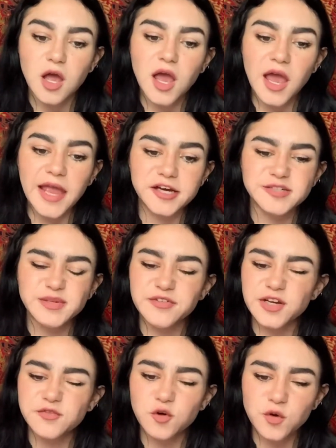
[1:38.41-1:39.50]
And you're going to be very
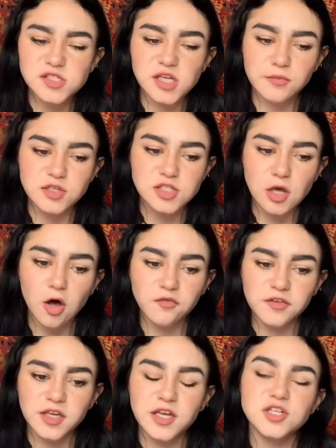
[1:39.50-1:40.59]
focused on resolving
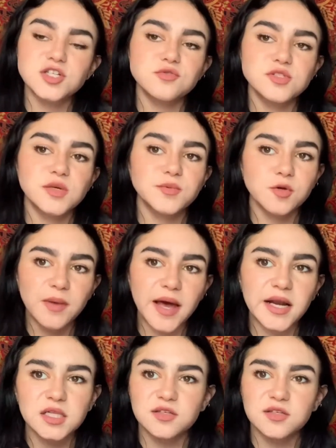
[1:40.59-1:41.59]
issues diplomatically,